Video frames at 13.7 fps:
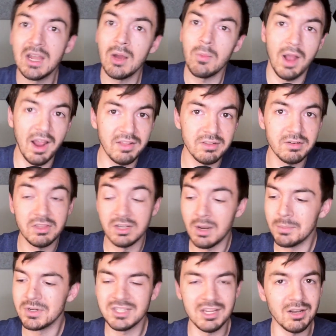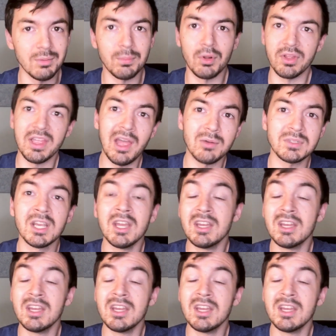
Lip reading: Now, either the numbers that you're pulling out